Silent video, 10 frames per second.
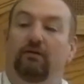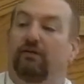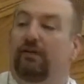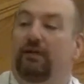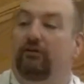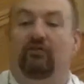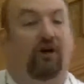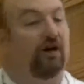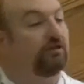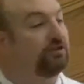These
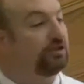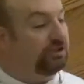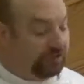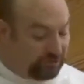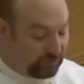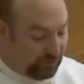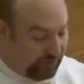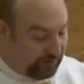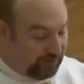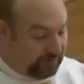are Jesus'
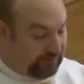words.